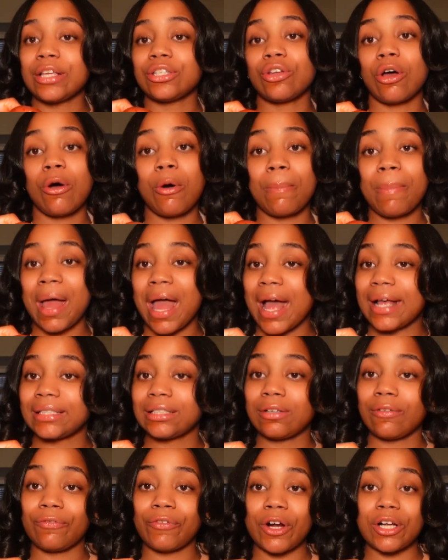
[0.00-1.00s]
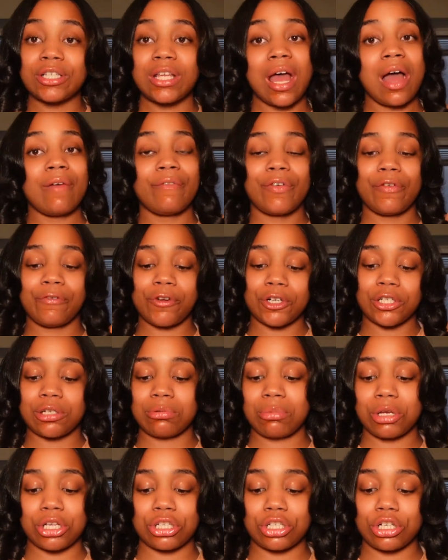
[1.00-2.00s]
So passed the first half of first
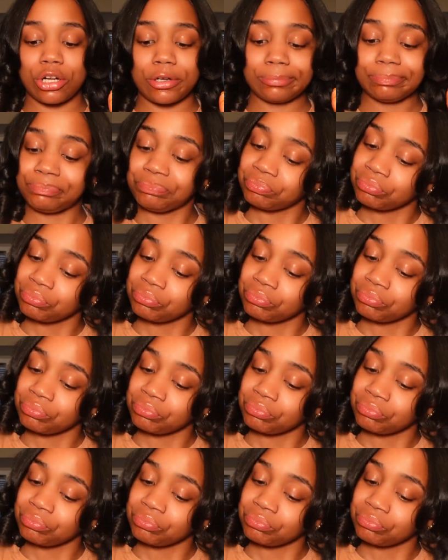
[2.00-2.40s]
semester.